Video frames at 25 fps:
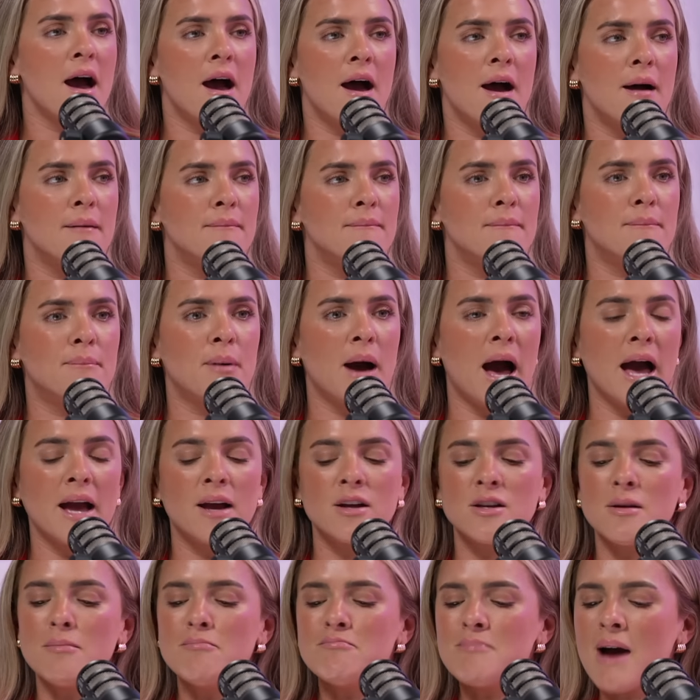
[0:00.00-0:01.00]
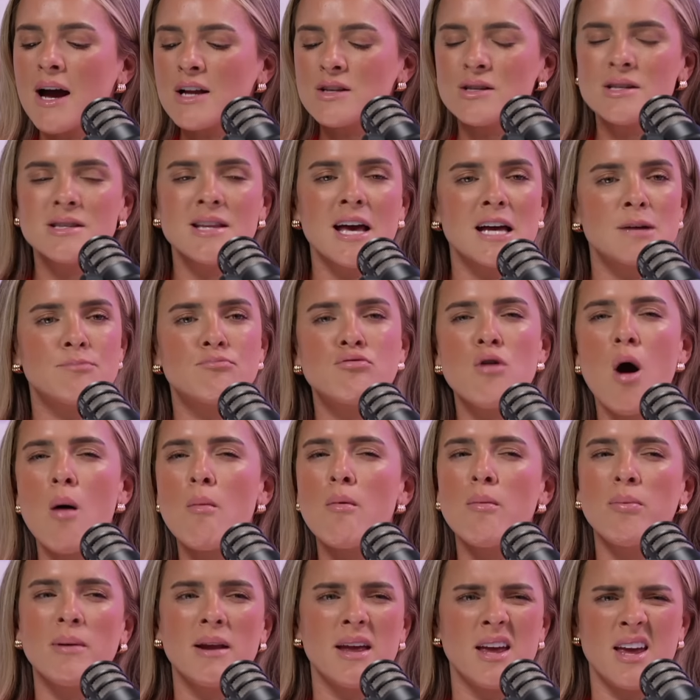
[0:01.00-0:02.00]
um, but I could imagine that
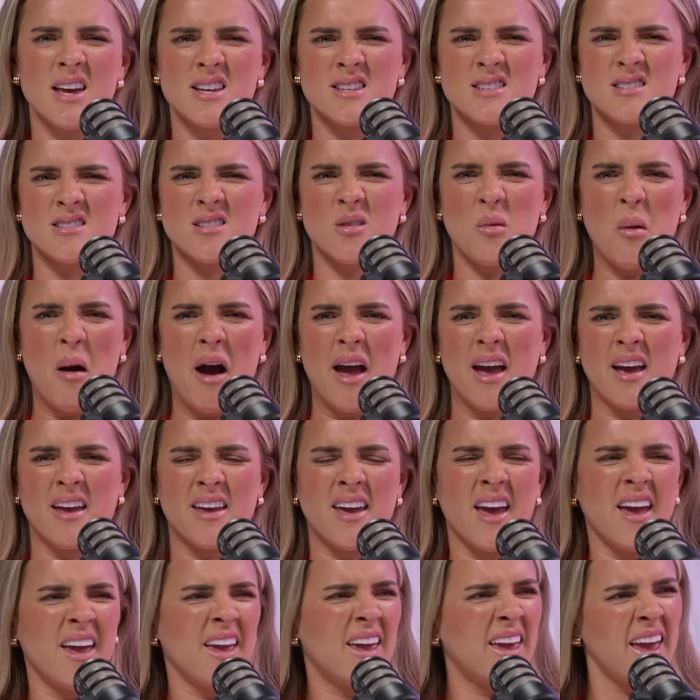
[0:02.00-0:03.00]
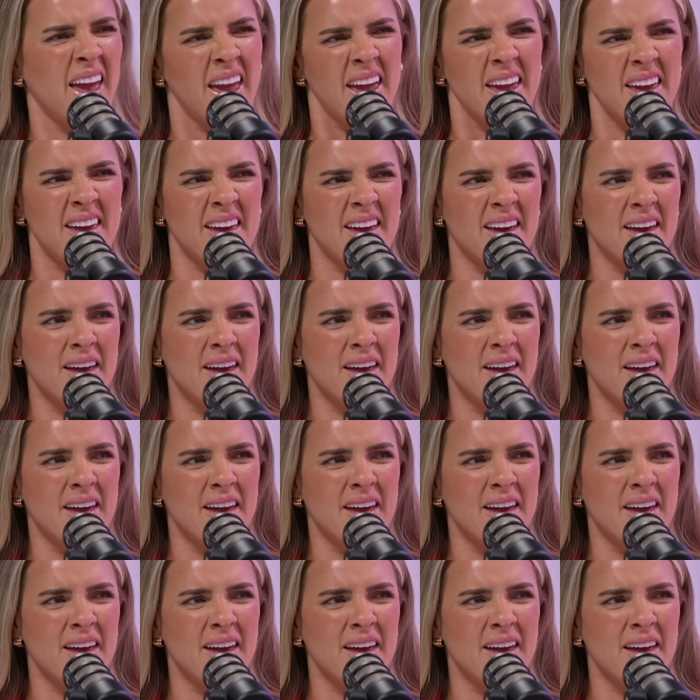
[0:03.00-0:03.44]
probably is quite kinky